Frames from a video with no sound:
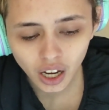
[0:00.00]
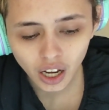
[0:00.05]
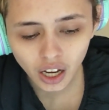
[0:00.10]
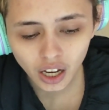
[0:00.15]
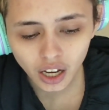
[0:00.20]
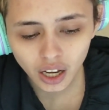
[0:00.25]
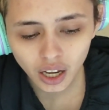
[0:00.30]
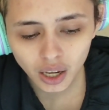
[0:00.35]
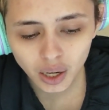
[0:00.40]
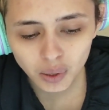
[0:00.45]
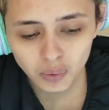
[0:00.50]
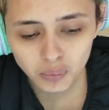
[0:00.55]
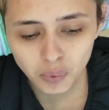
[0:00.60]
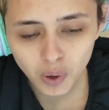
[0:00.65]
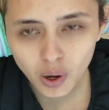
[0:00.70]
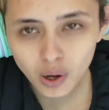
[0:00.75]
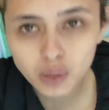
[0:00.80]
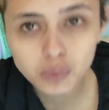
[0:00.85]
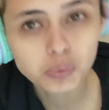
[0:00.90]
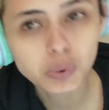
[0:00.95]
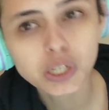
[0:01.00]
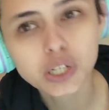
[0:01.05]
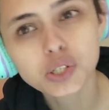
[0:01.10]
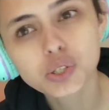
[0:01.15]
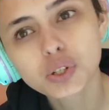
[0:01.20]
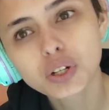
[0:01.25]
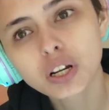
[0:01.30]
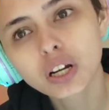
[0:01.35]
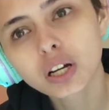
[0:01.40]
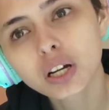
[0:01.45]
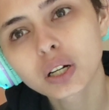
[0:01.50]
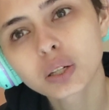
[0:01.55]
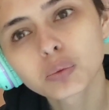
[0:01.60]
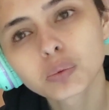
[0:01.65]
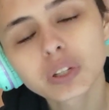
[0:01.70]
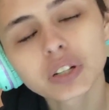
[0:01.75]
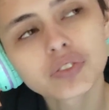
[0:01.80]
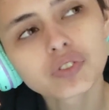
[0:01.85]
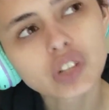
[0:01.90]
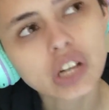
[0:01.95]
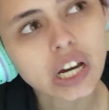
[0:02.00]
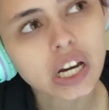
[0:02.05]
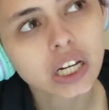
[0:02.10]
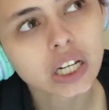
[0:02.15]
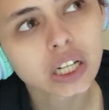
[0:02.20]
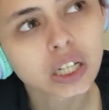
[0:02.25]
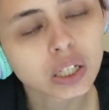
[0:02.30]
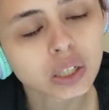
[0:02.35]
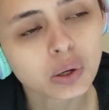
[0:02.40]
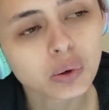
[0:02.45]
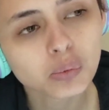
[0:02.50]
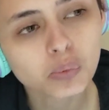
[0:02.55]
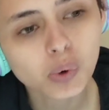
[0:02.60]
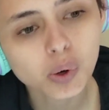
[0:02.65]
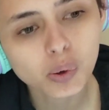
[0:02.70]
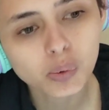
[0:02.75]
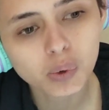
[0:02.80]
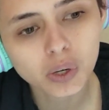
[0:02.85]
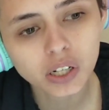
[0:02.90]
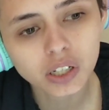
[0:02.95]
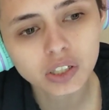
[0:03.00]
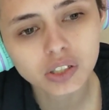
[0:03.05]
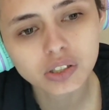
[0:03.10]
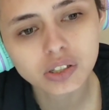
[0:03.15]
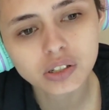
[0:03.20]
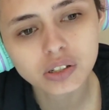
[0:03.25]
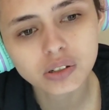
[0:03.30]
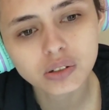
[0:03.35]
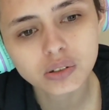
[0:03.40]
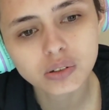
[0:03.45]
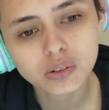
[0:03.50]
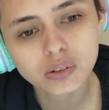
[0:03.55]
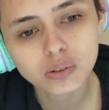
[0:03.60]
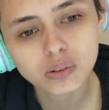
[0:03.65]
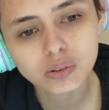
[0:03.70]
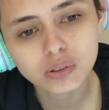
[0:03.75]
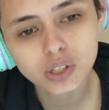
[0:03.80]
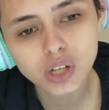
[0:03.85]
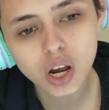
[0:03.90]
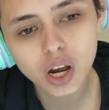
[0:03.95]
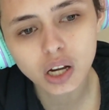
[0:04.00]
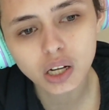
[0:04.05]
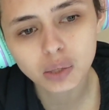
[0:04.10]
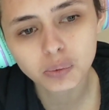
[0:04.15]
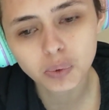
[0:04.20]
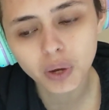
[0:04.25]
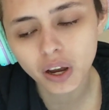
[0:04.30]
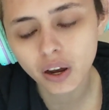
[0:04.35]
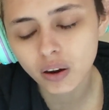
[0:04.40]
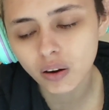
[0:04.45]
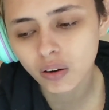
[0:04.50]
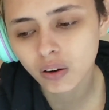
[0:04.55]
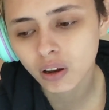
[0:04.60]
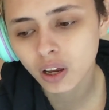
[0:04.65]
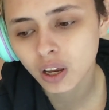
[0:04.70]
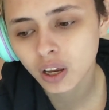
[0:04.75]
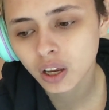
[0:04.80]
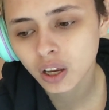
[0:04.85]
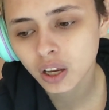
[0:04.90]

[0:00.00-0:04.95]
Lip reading: On Patreon, we've done more work to talk about